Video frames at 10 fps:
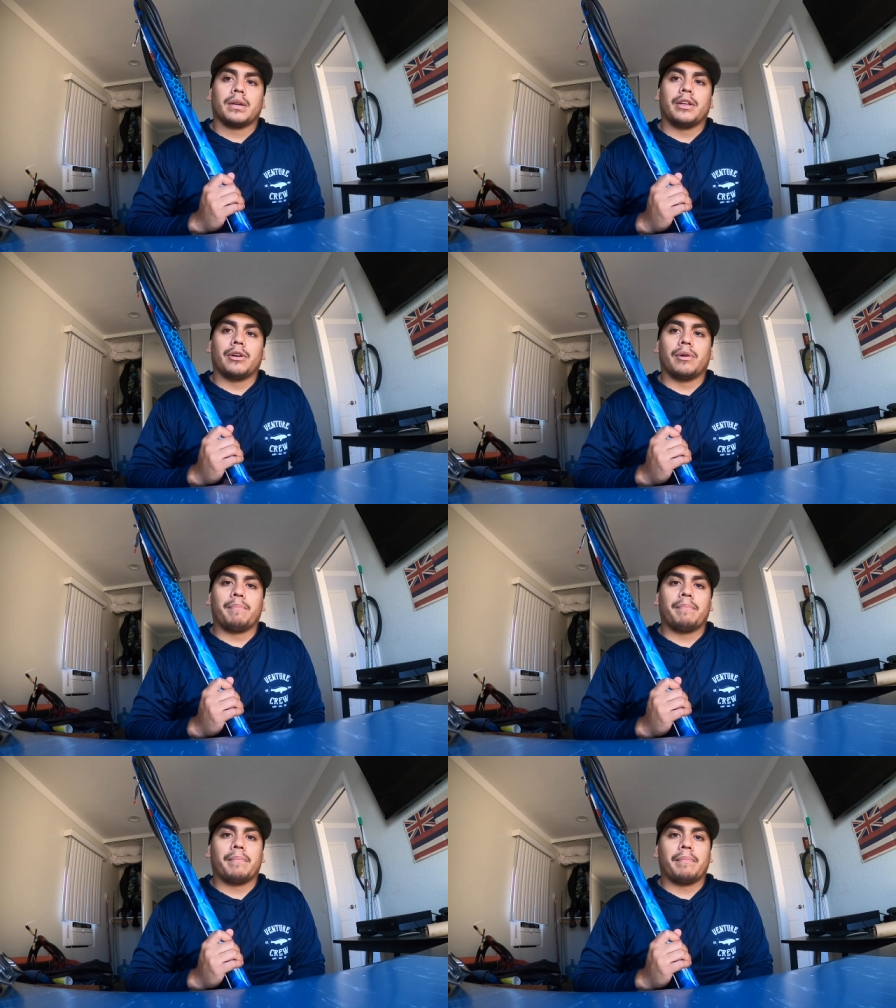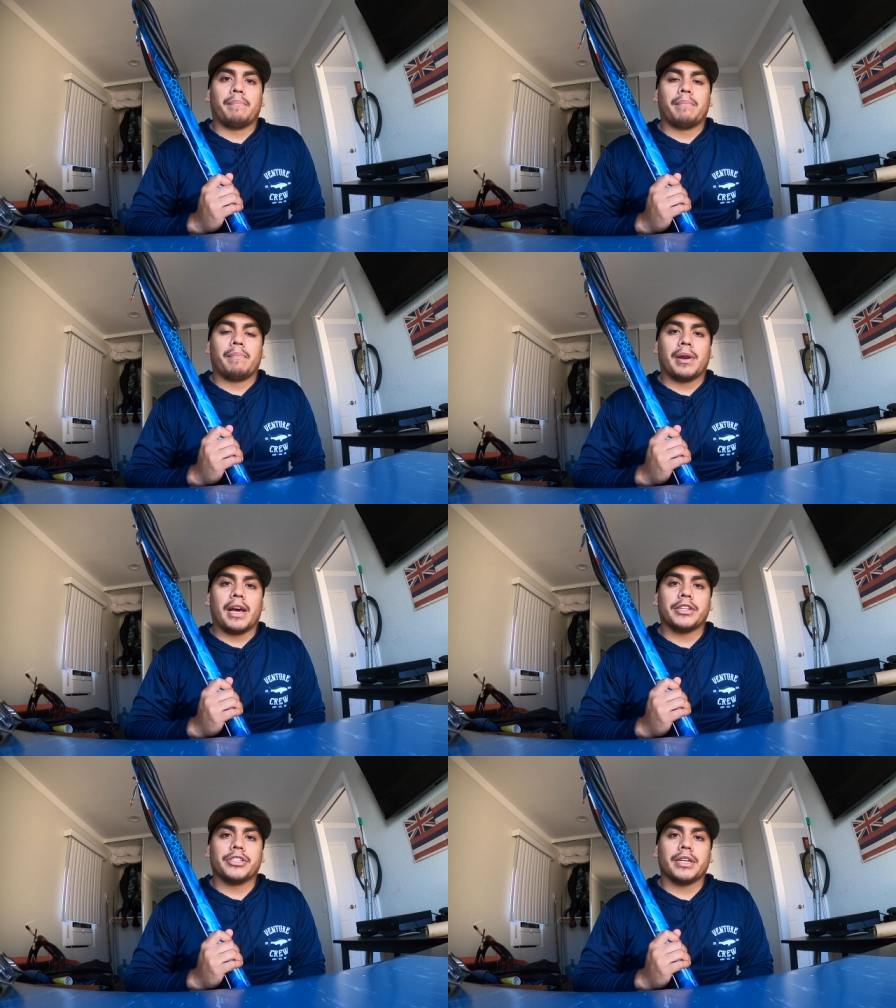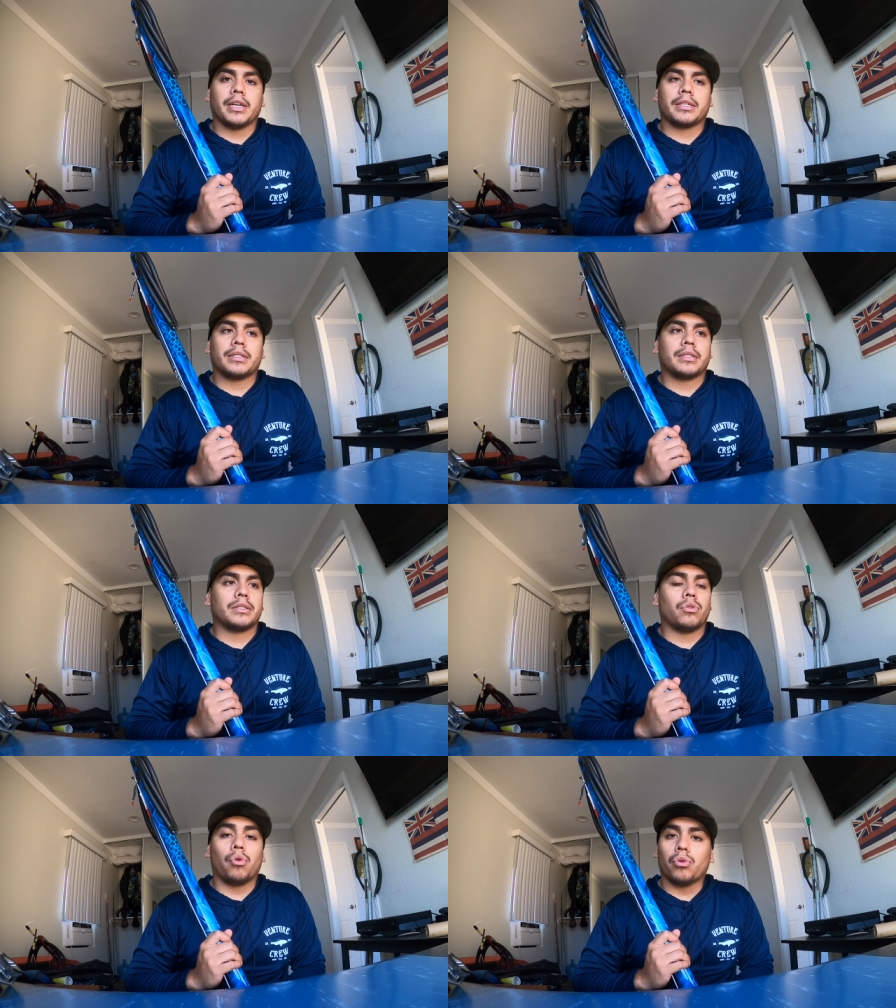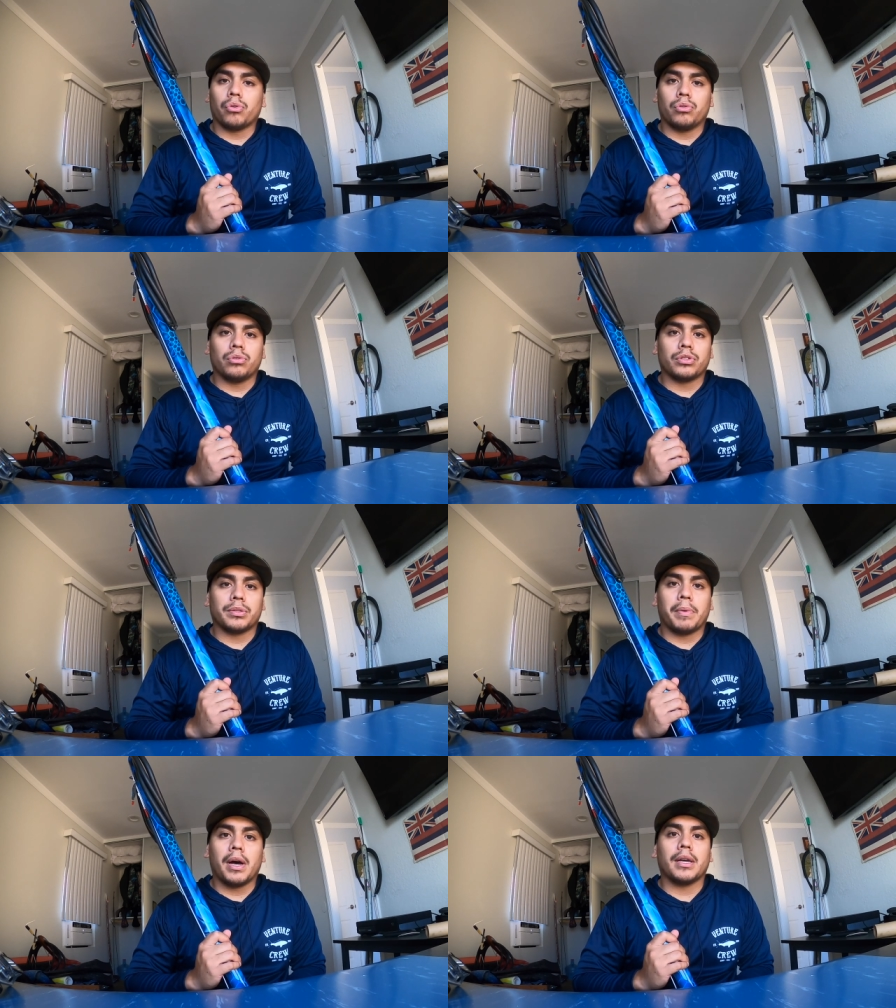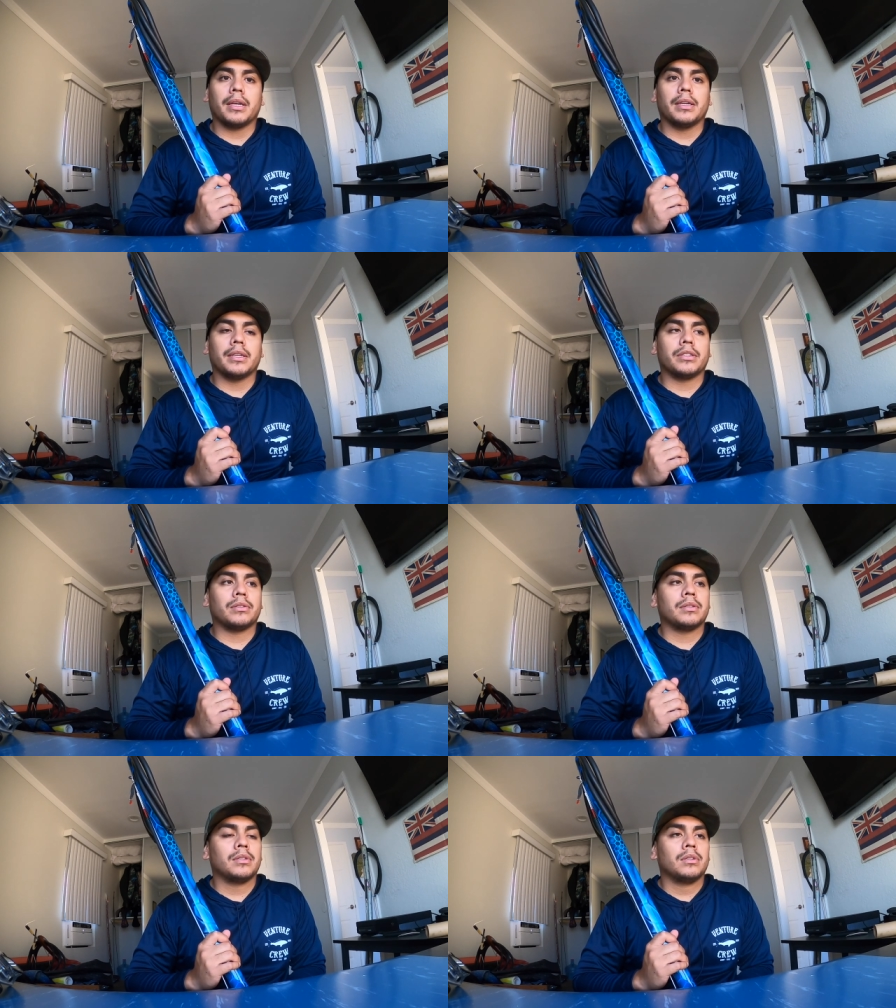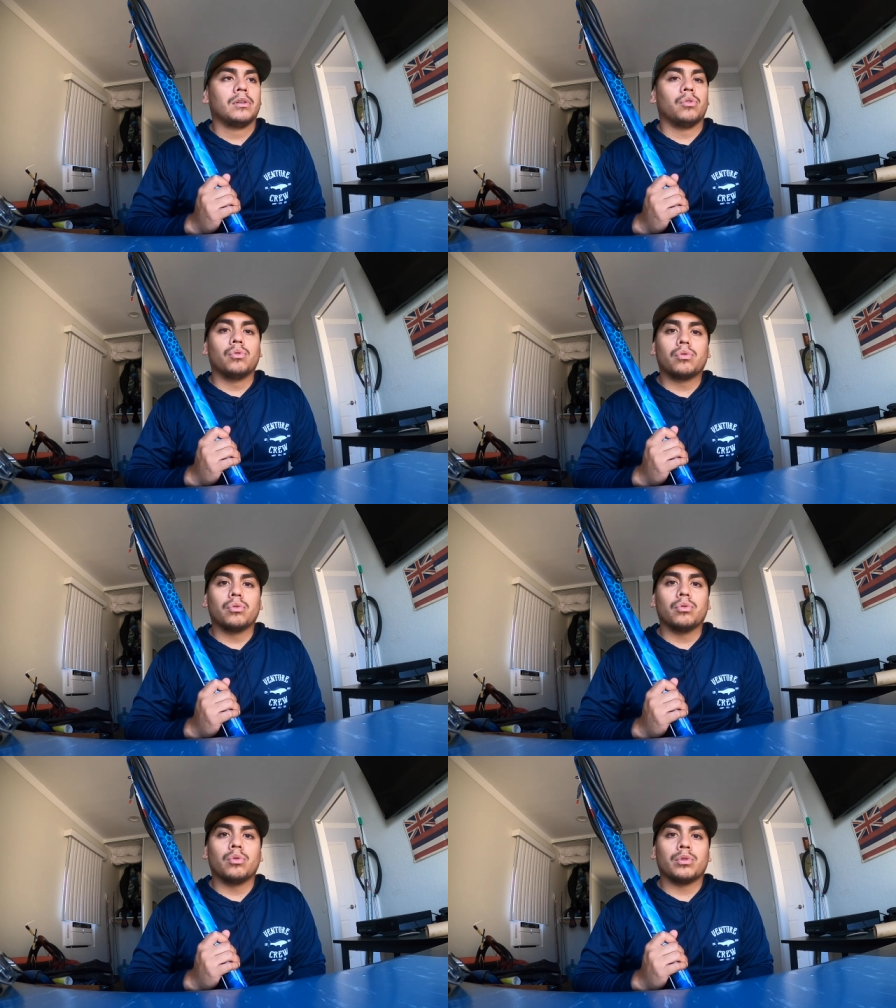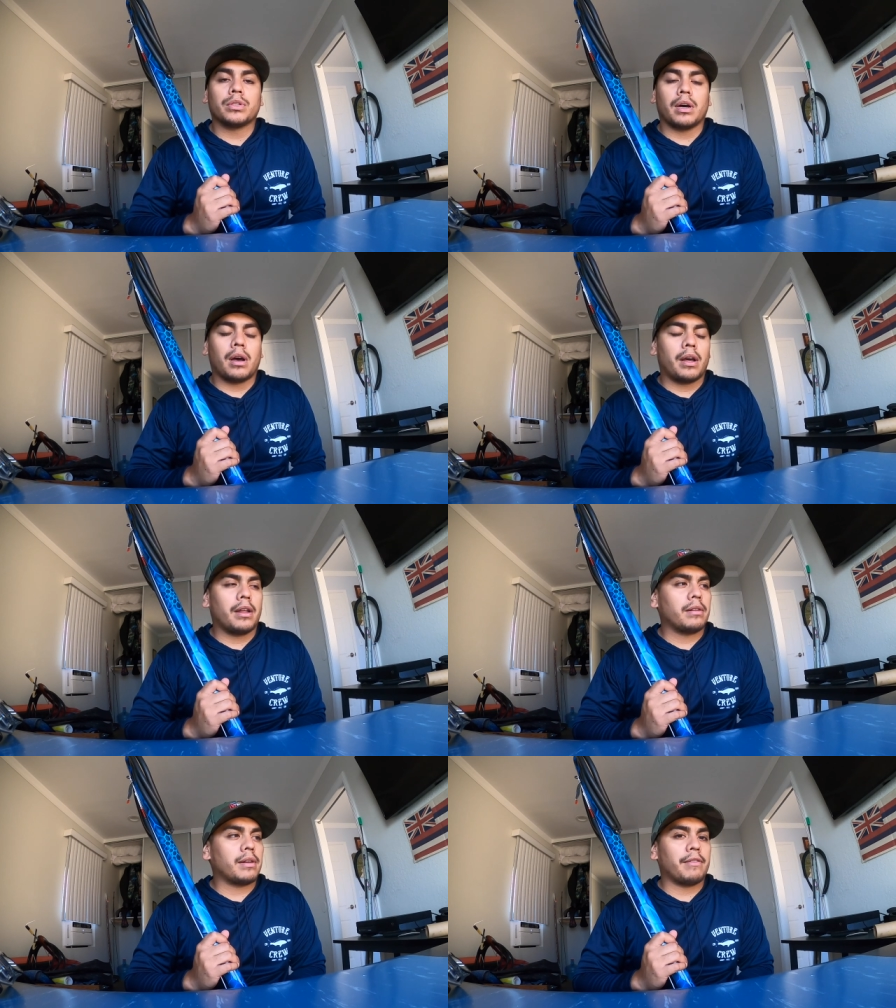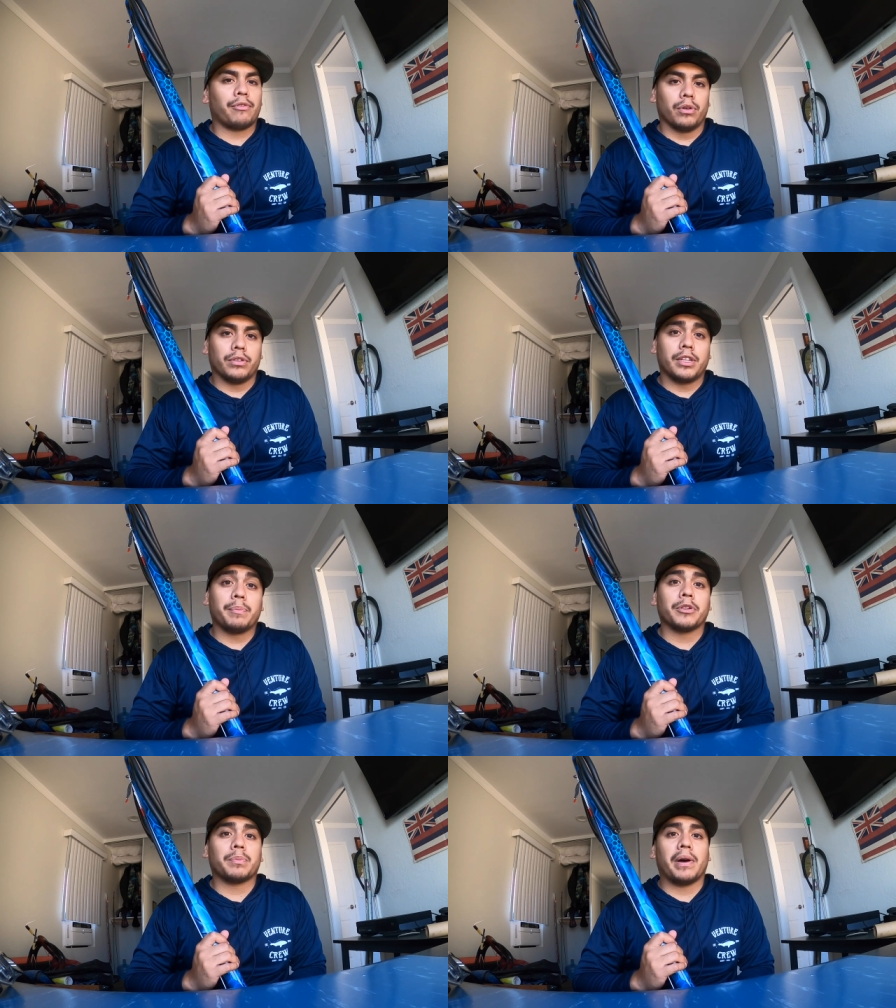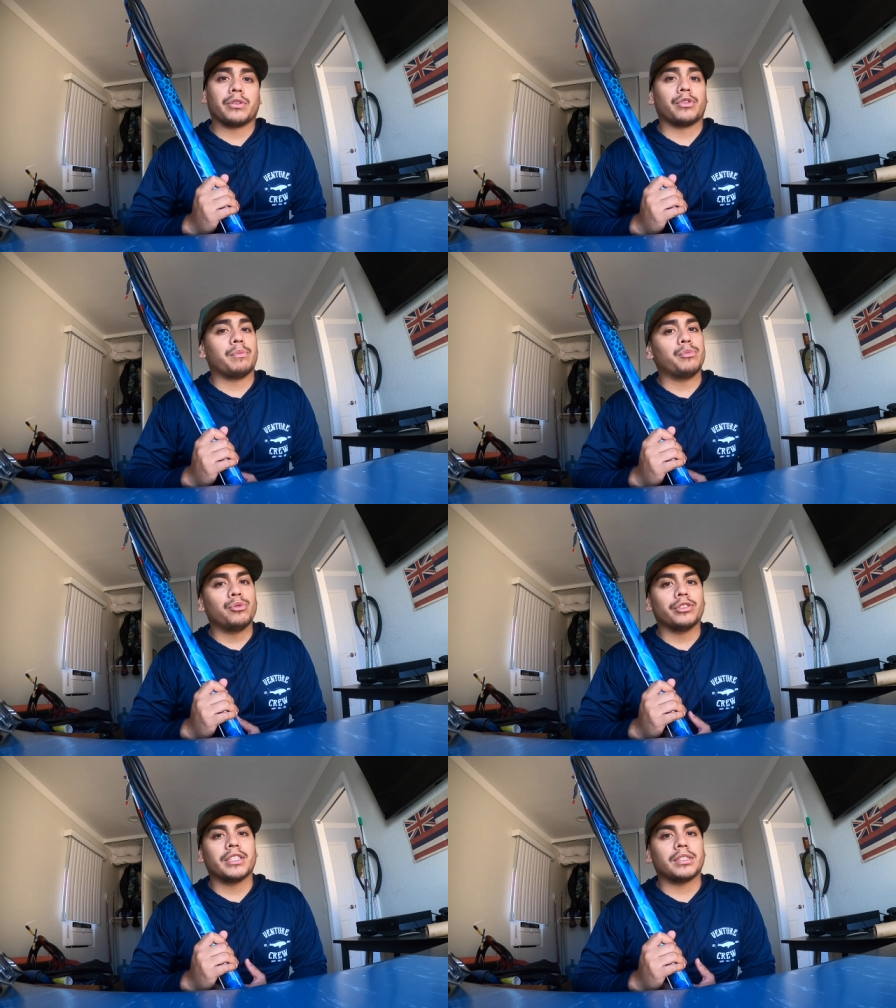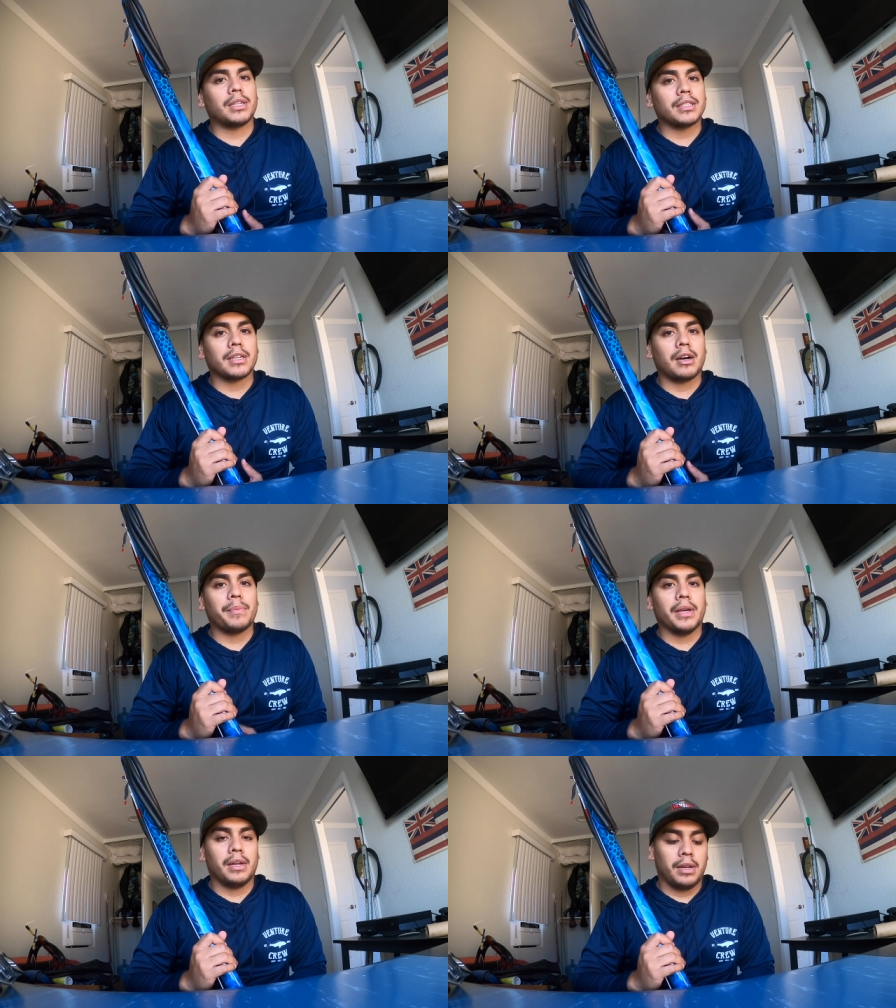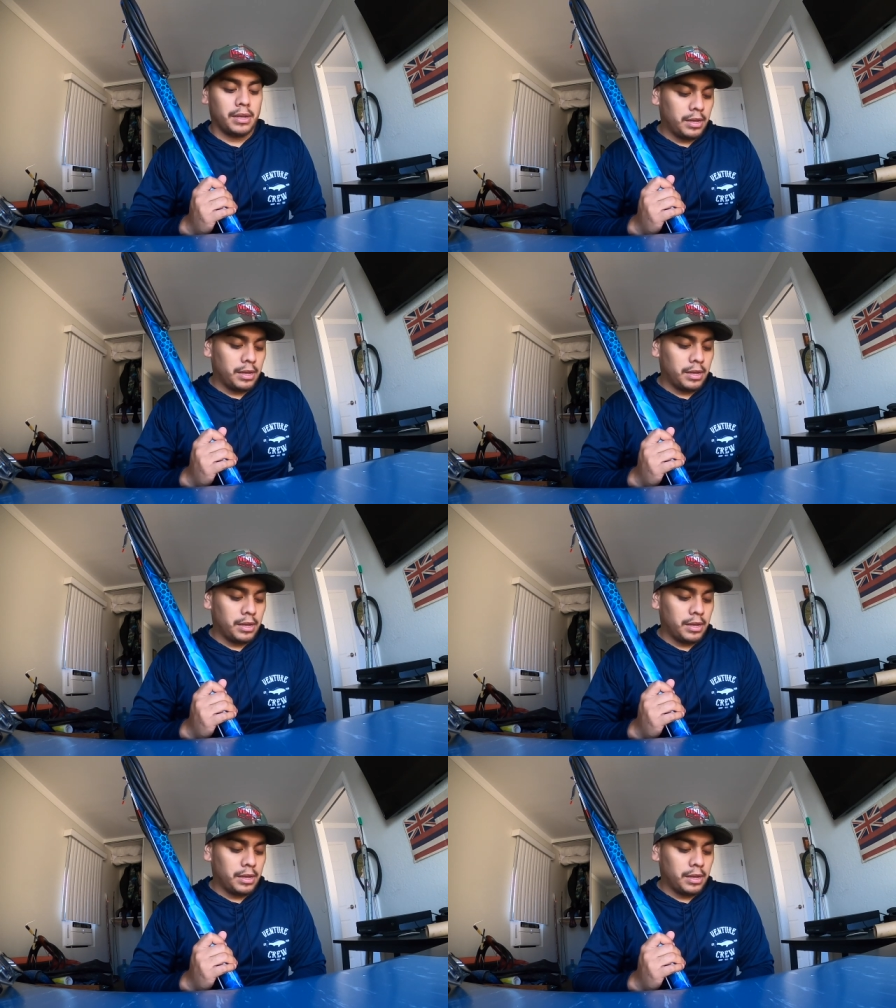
you know pelagics, onos, mahis, ukus, uh, and for deeper spots where the move just doesn't come in.